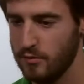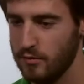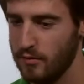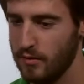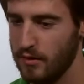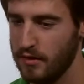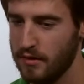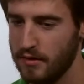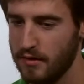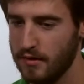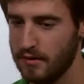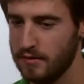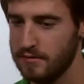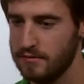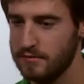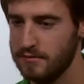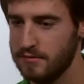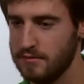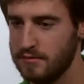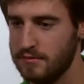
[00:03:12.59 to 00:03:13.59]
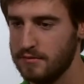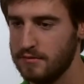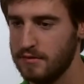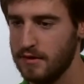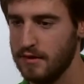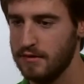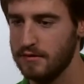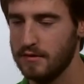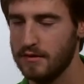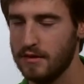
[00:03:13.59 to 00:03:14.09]
One thing
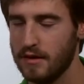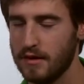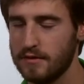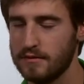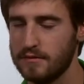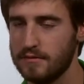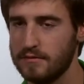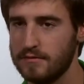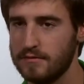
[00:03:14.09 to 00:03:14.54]
leads to the next.